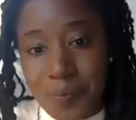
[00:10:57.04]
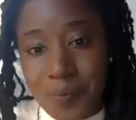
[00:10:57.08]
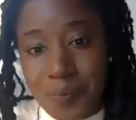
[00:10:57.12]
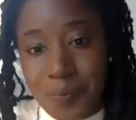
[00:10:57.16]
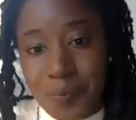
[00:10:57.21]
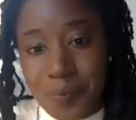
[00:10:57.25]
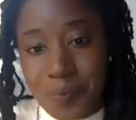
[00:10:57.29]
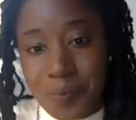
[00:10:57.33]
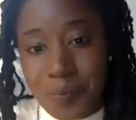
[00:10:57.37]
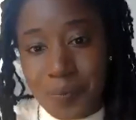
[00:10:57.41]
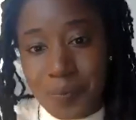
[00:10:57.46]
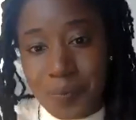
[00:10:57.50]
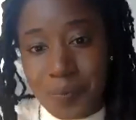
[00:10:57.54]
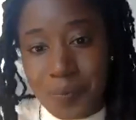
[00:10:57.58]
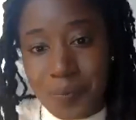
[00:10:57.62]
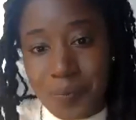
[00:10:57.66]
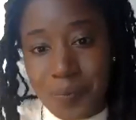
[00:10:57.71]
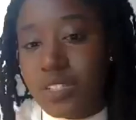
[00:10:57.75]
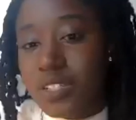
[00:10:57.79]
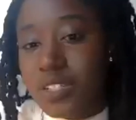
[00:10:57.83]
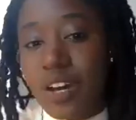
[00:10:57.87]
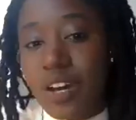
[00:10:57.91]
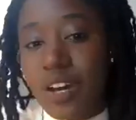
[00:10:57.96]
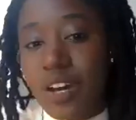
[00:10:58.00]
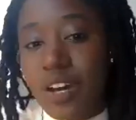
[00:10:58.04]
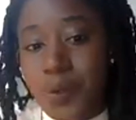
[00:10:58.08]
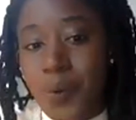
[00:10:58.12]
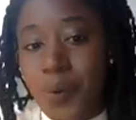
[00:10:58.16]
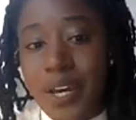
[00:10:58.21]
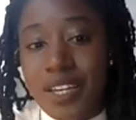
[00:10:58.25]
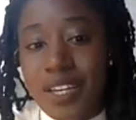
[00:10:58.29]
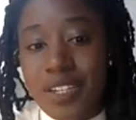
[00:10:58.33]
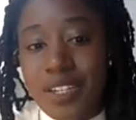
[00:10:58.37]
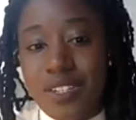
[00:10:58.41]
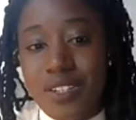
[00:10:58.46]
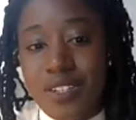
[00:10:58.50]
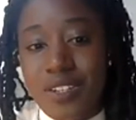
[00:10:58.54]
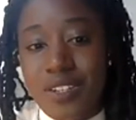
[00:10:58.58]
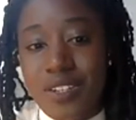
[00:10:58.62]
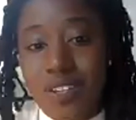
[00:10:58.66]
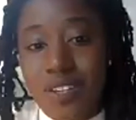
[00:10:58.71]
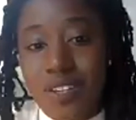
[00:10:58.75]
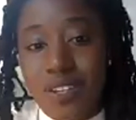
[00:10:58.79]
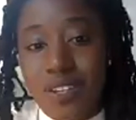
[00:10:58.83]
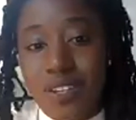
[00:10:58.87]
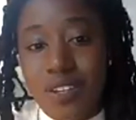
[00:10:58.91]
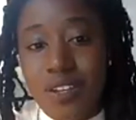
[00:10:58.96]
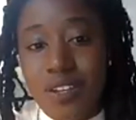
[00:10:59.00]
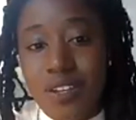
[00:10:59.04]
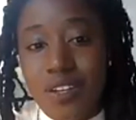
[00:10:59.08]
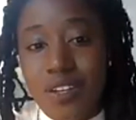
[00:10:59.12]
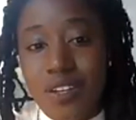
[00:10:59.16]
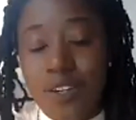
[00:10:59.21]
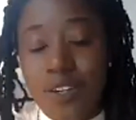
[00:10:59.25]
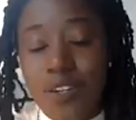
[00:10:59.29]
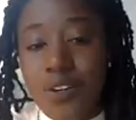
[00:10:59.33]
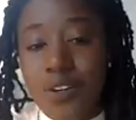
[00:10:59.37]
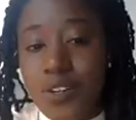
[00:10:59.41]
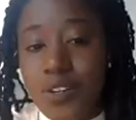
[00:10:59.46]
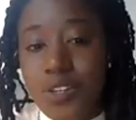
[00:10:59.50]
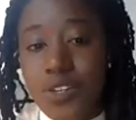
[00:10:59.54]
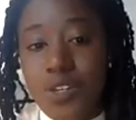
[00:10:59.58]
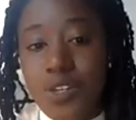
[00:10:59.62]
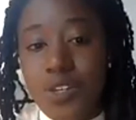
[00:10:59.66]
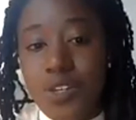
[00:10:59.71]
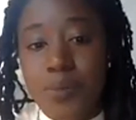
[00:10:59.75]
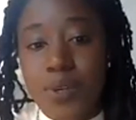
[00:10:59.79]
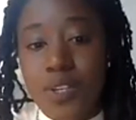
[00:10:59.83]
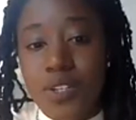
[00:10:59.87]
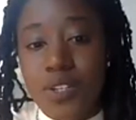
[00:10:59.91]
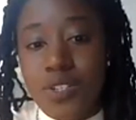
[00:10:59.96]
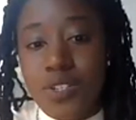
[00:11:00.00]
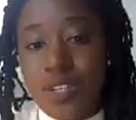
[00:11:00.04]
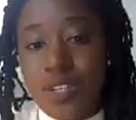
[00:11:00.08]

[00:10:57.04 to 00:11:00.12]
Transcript: Not denial quite, not humor to